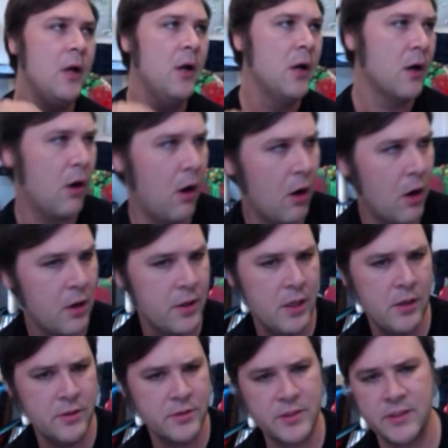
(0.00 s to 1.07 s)
Carr
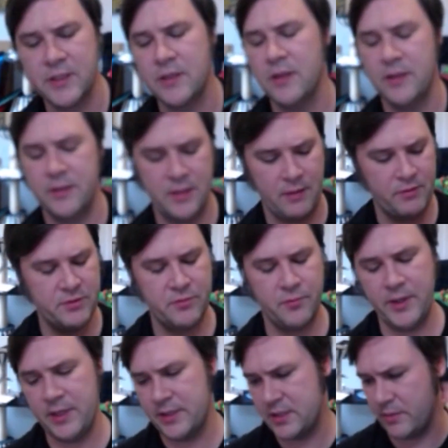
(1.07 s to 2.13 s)
knows that. I was
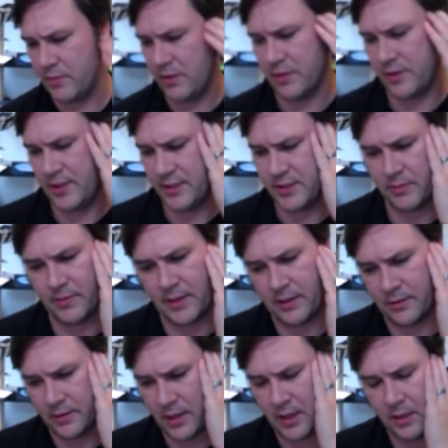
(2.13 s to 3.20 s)
reading some other things
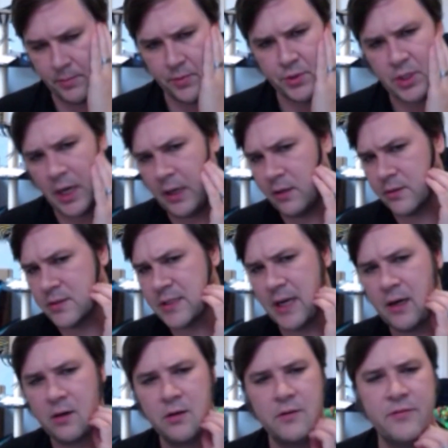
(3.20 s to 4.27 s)
about child
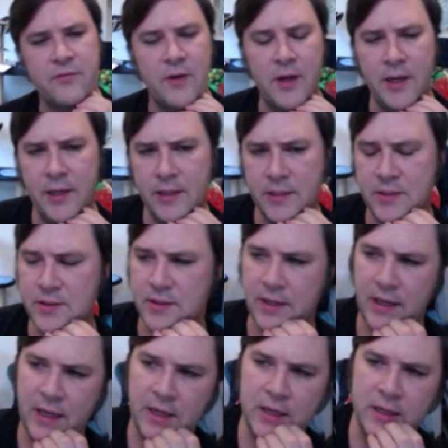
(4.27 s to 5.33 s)
sacrifice
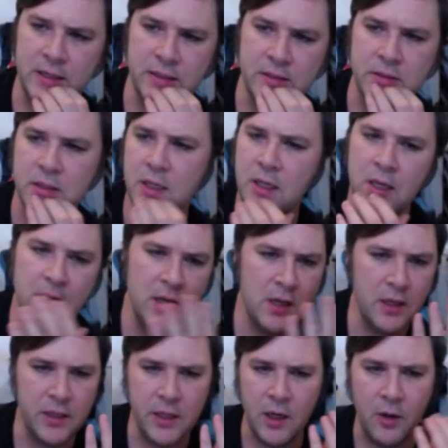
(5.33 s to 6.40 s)
and,
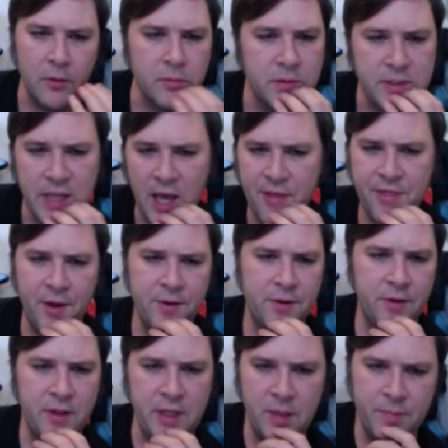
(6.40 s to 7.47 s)
you know, death under
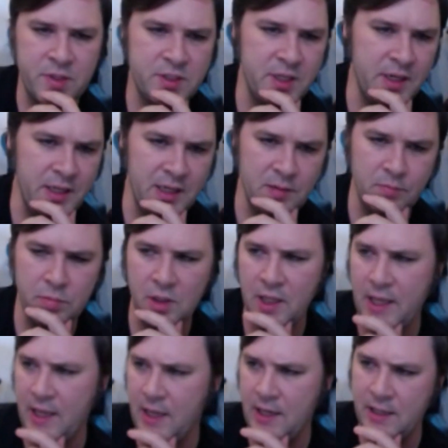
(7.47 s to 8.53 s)
the obsidian
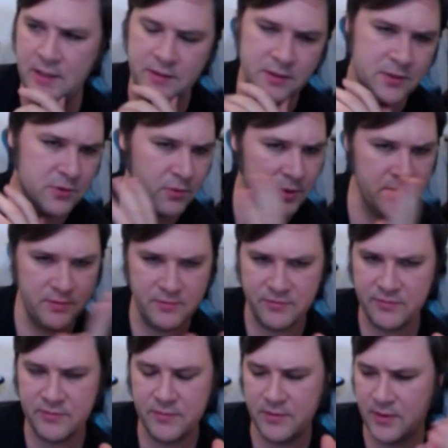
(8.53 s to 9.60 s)
blade and sort
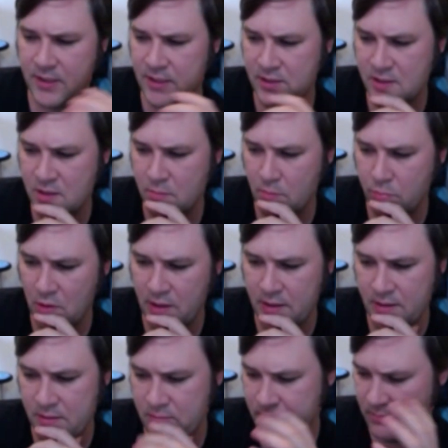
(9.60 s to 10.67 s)
of this blood